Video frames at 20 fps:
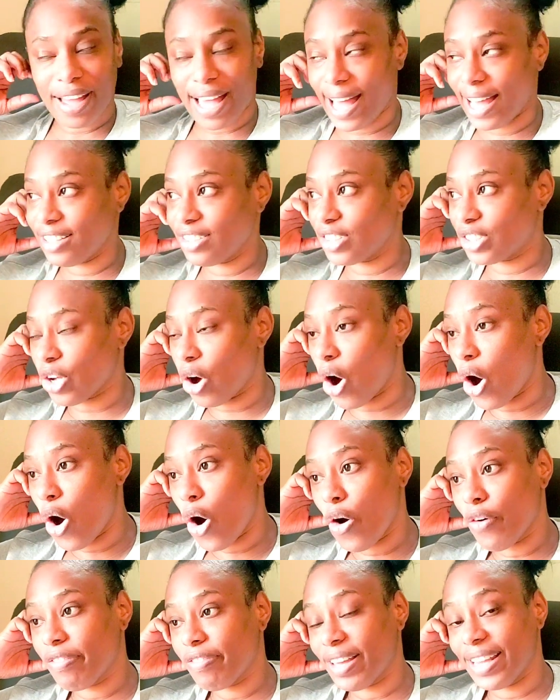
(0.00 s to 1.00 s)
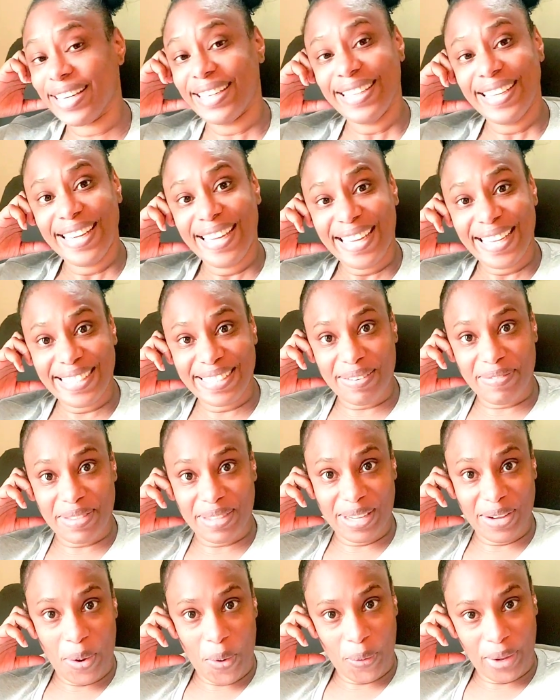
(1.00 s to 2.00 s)
and is
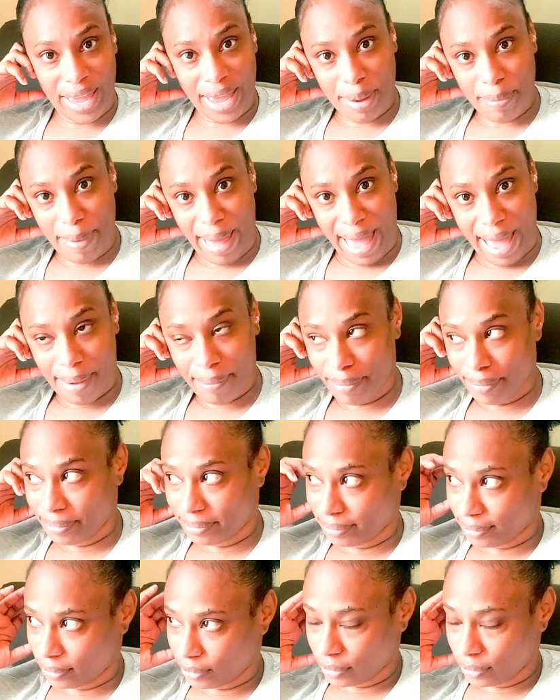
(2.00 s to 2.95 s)
everything okay, ma'am?